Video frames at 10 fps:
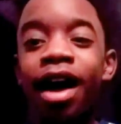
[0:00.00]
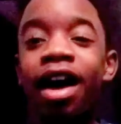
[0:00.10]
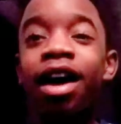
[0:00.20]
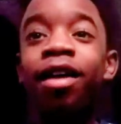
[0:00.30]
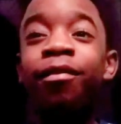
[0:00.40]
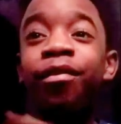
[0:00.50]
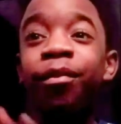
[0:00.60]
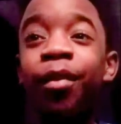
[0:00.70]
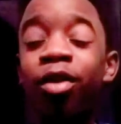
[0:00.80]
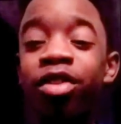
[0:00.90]
I
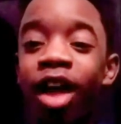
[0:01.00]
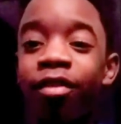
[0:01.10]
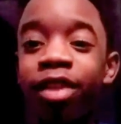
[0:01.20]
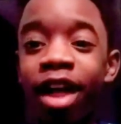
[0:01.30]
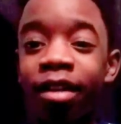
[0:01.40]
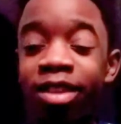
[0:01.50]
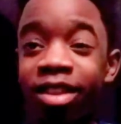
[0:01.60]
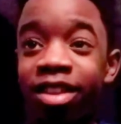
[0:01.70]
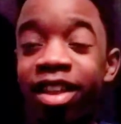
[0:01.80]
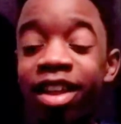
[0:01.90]
most definitely have
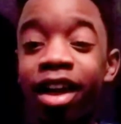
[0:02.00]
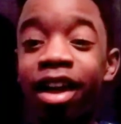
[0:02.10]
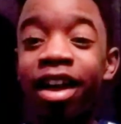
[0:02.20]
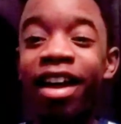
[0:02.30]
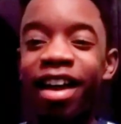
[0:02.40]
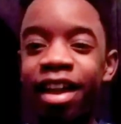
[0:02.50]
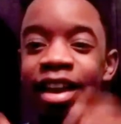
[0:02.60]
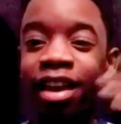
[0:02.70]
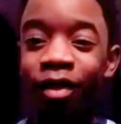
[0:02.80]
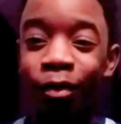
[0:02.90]
to see it, and
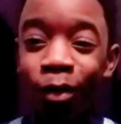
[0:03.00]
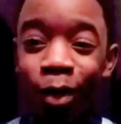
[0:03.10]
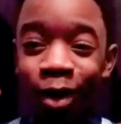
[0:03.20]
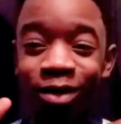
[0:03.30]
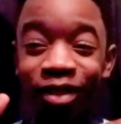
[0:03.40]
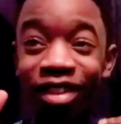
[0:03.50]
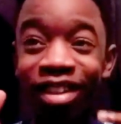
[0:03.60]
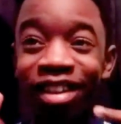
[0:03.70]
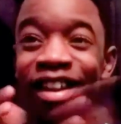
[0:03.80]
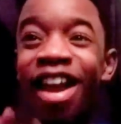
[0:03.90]
it is morphin'
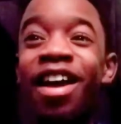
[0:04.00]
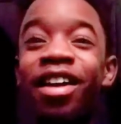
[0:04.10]
time.